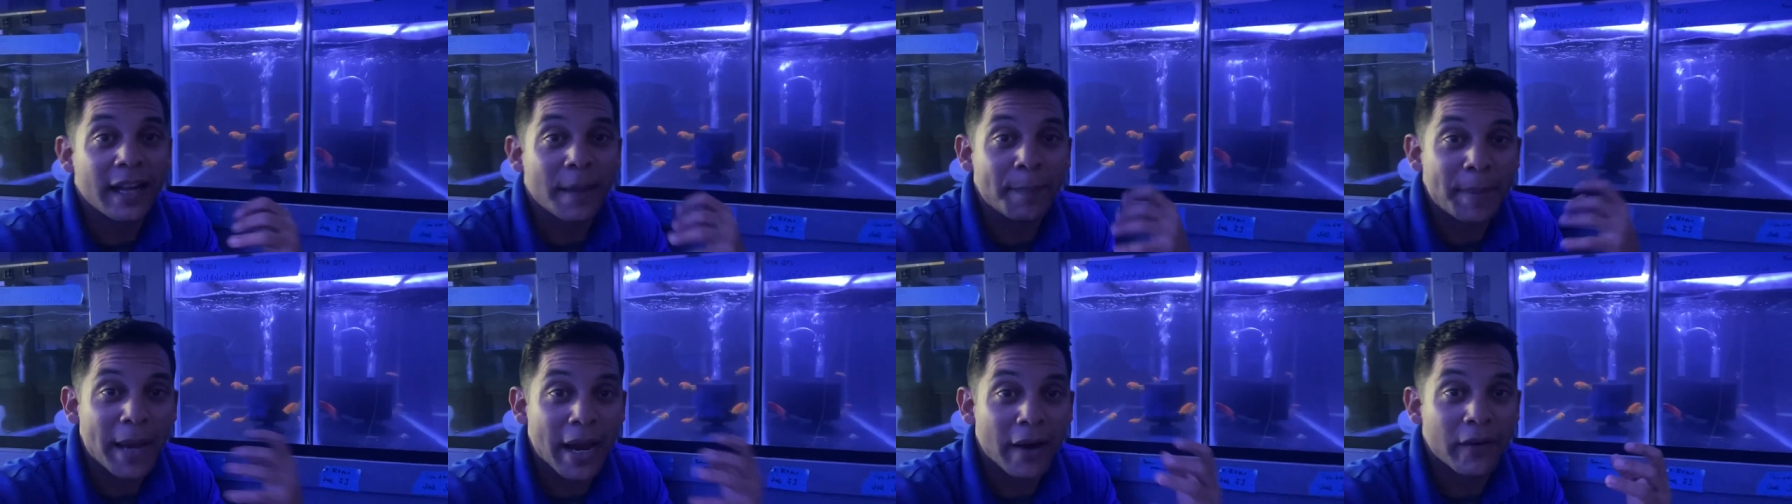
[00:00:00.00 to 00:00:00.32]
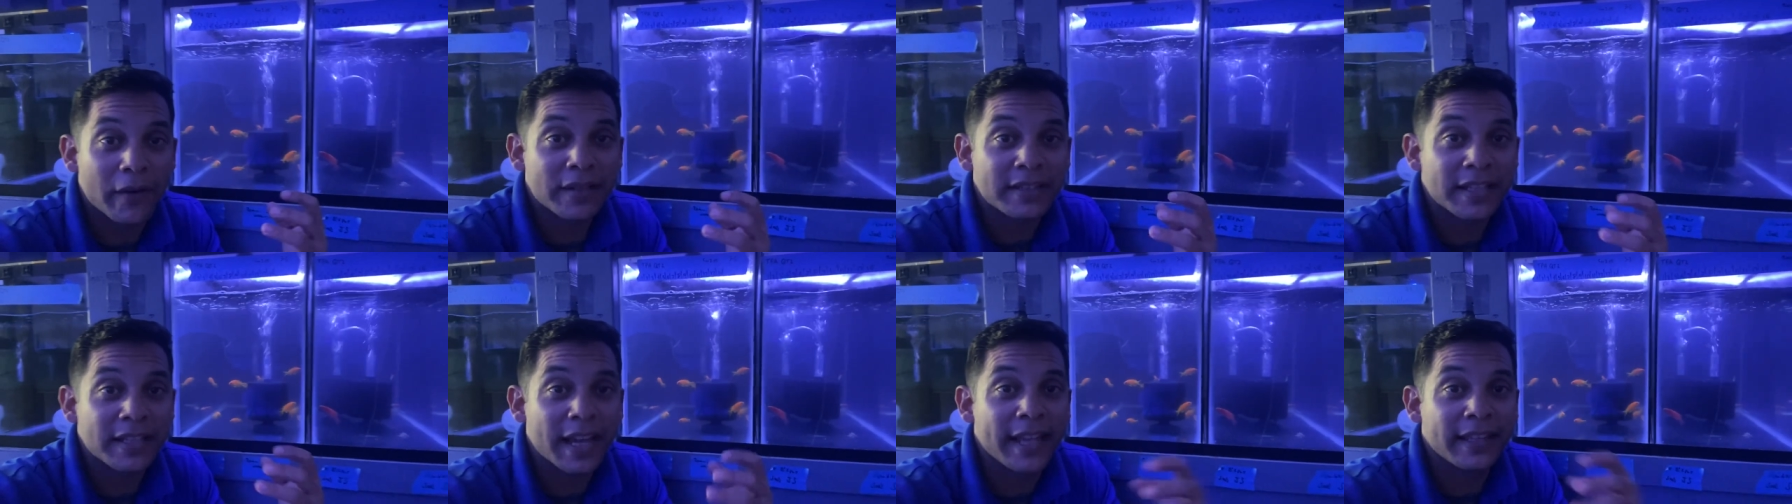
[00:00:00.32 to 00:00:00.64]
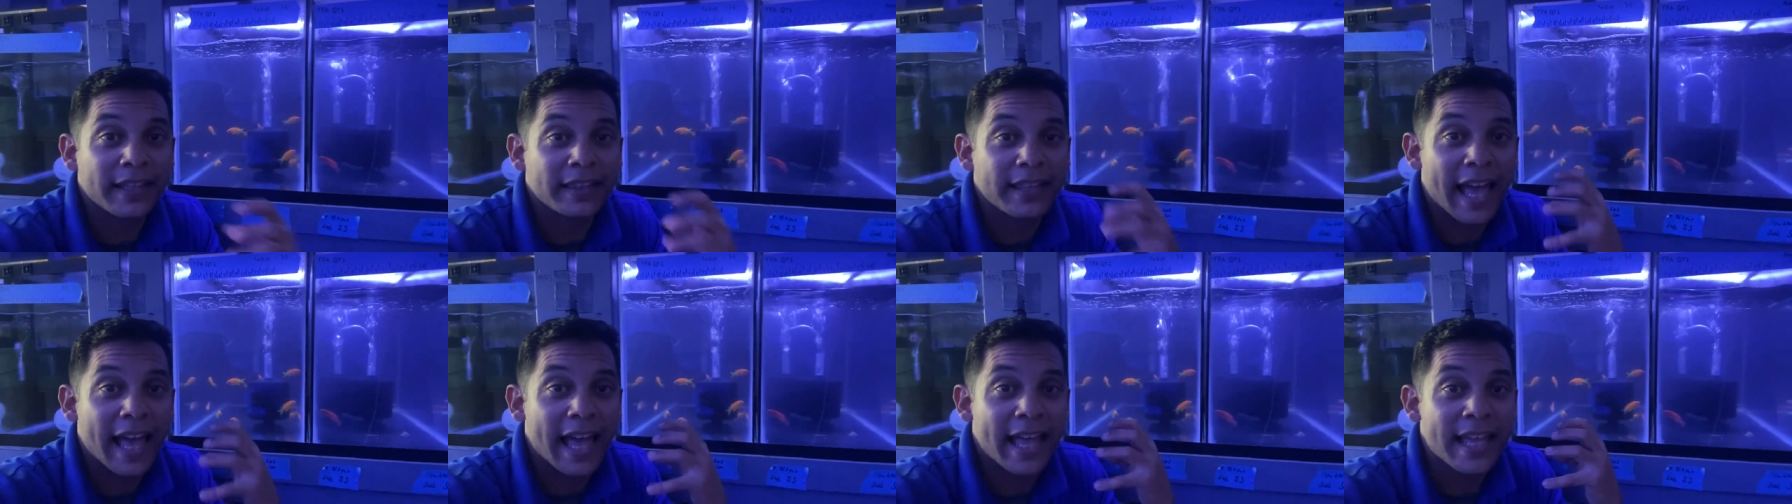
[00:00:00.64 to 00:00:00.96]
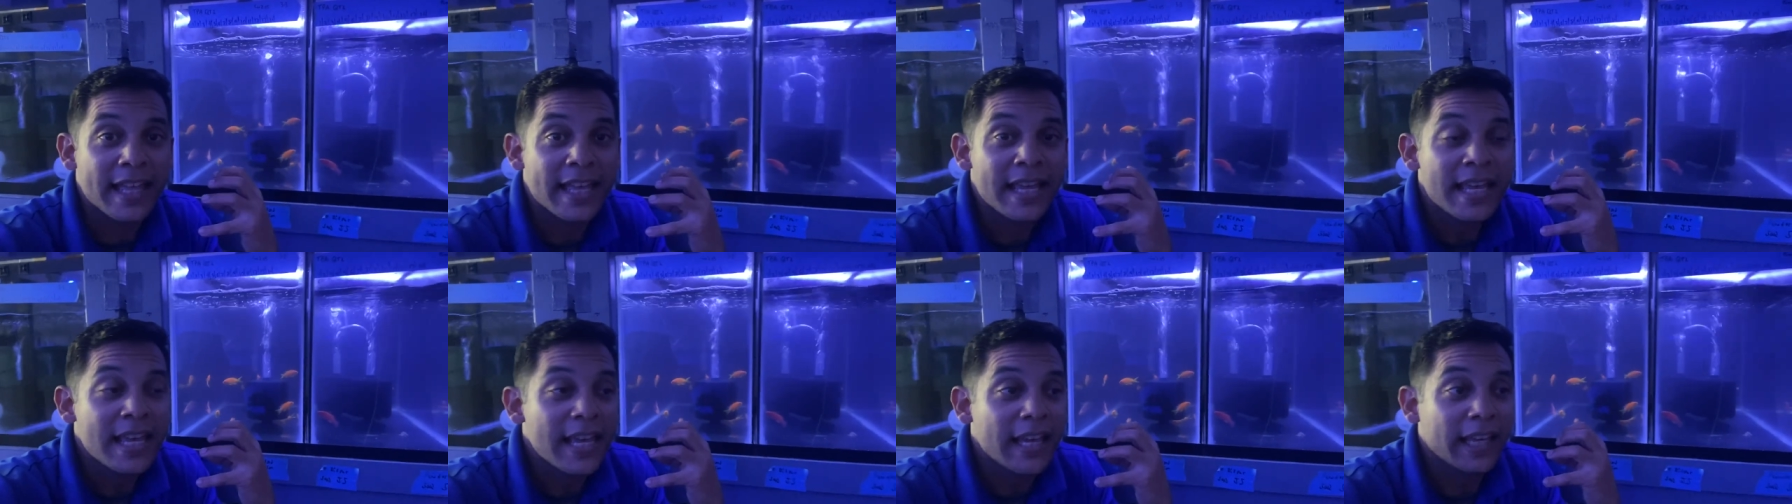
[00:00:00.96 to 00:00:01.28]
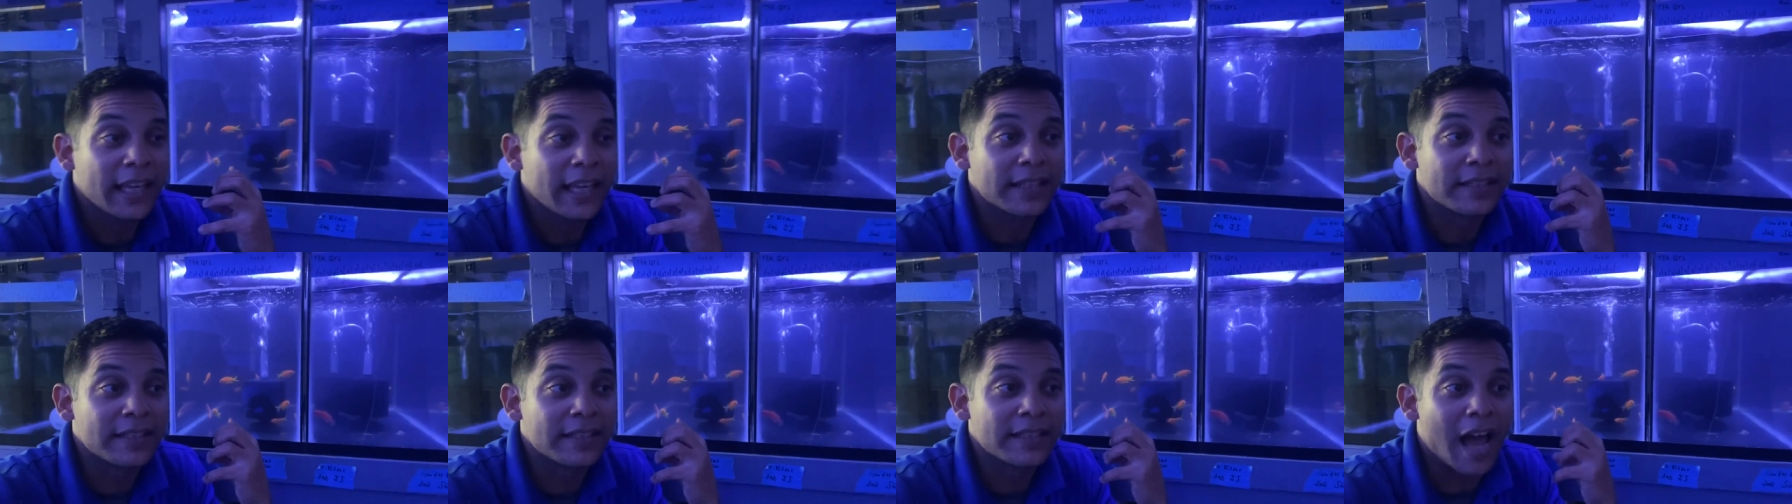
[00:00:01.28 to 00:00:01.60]
a parasite that
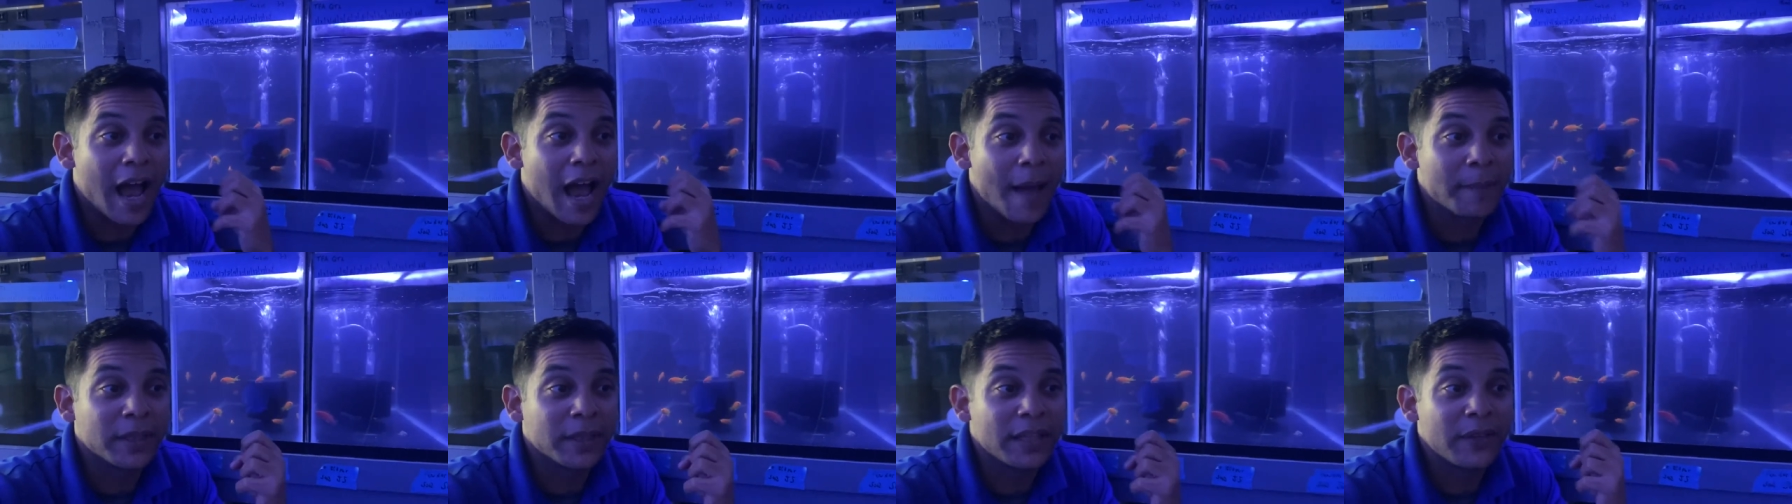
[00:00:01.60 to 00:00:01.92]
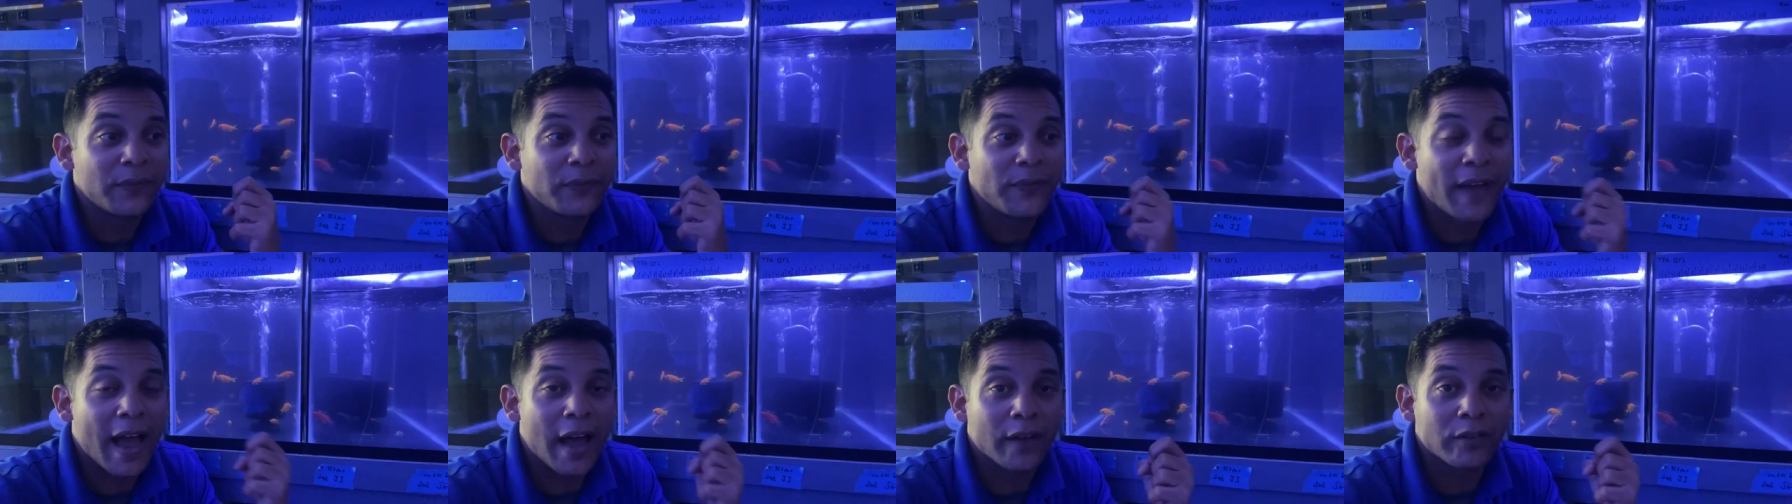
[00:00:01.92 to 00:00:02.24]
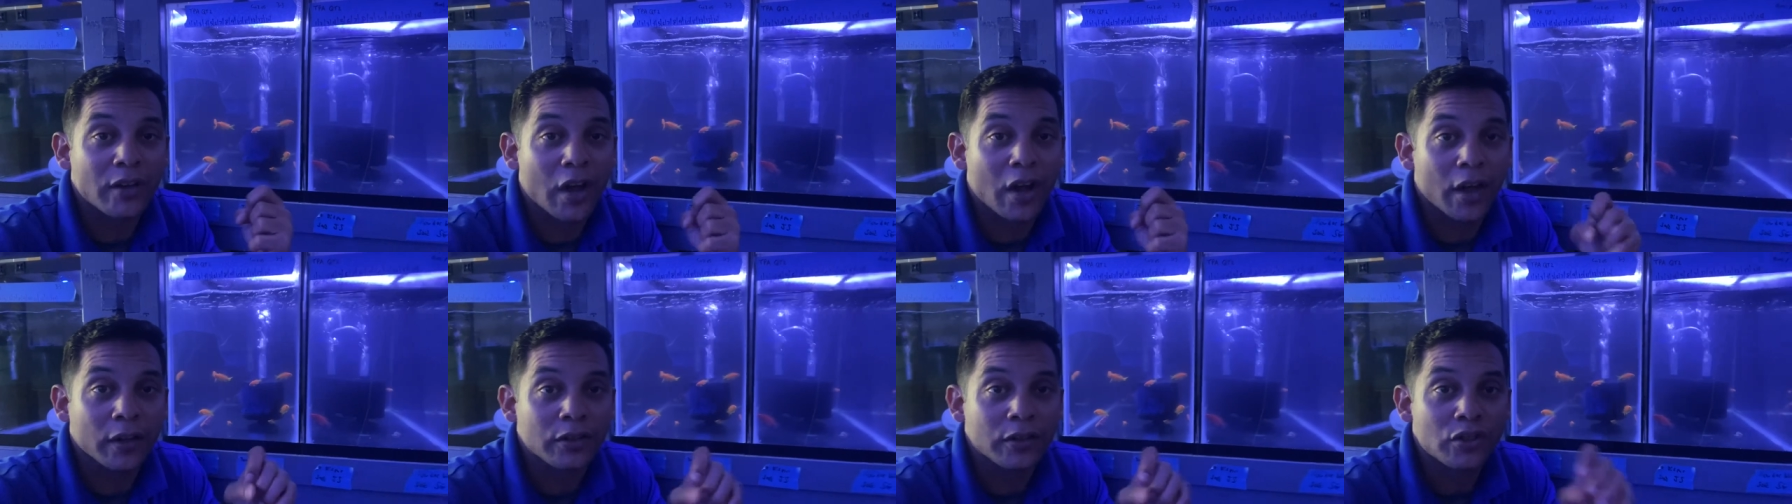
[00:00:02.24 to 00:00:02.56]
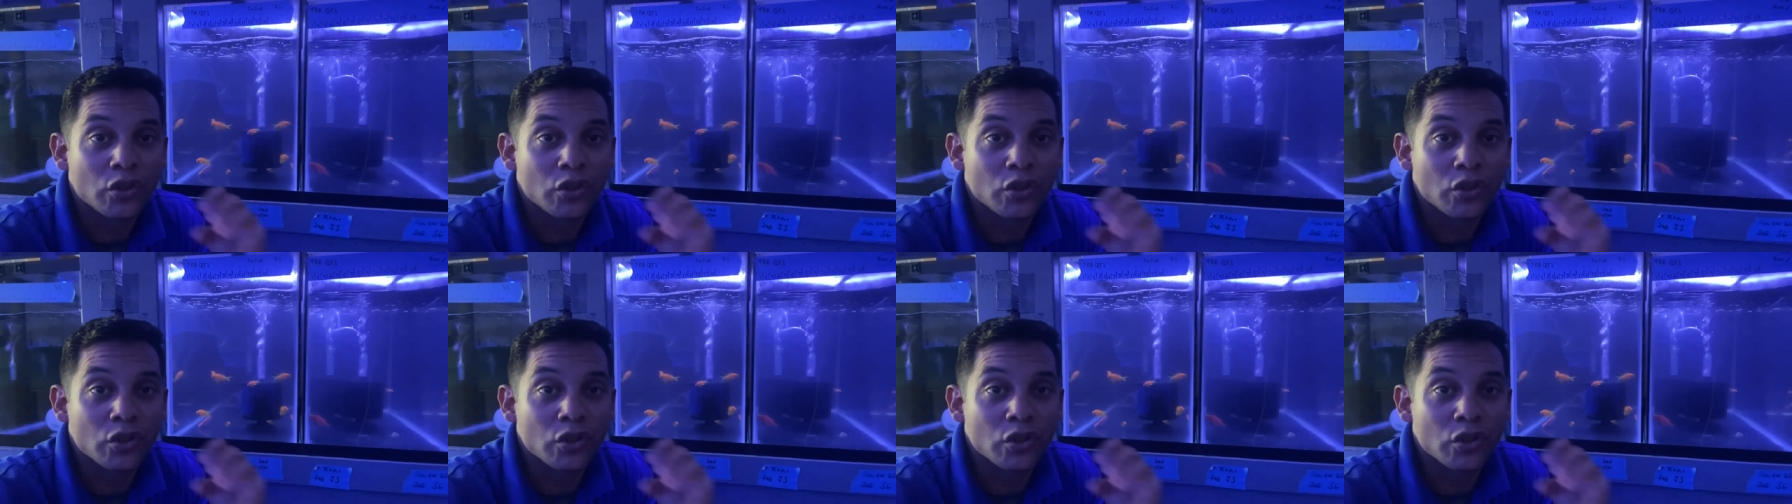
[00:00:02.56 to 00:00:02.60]
is commonly found on